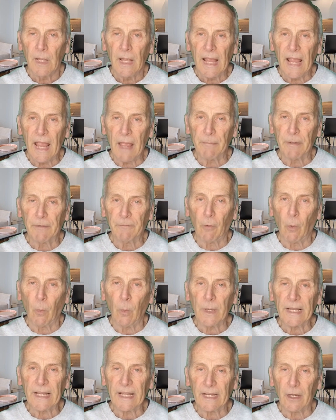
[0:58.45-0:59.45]
And before we
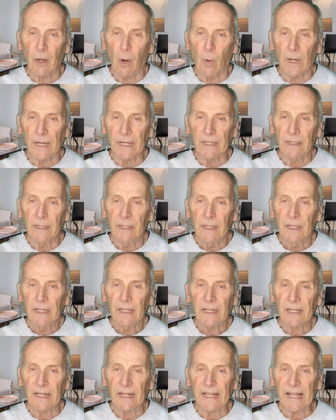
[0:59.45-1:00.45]
get going,
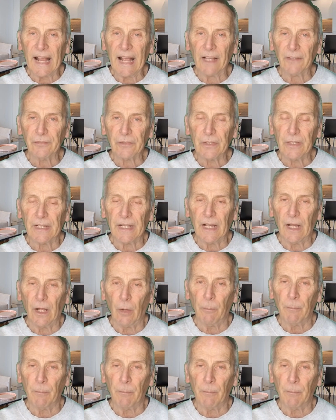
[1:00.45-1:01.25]
can I ask you to help